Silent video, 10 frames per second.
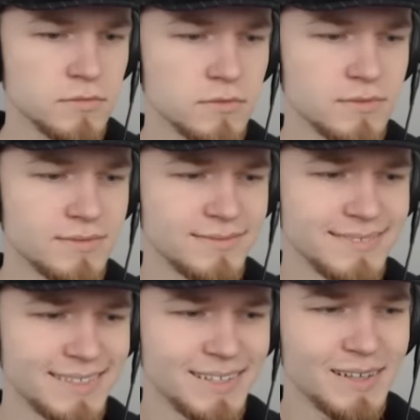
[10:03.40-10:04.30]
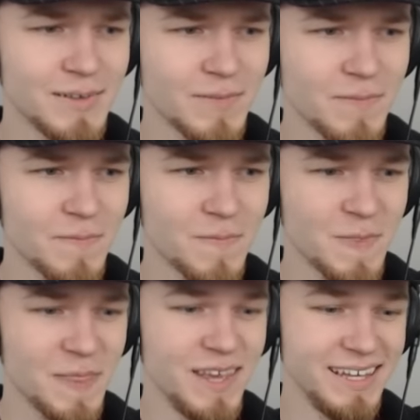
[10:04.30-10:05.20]

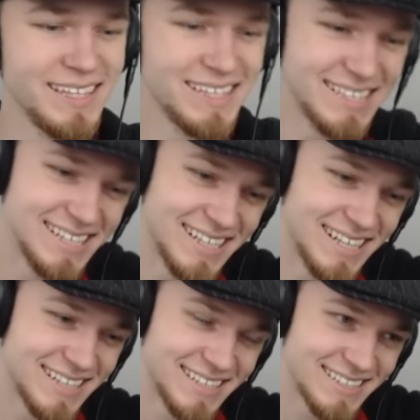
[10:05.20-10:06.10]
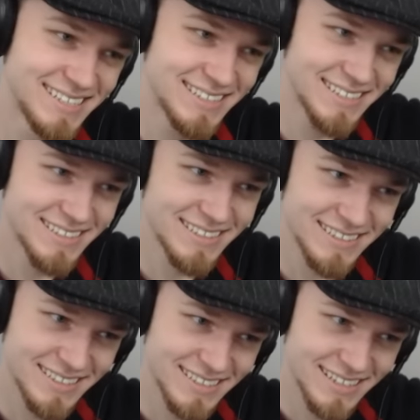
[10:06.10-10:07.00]
[no speech]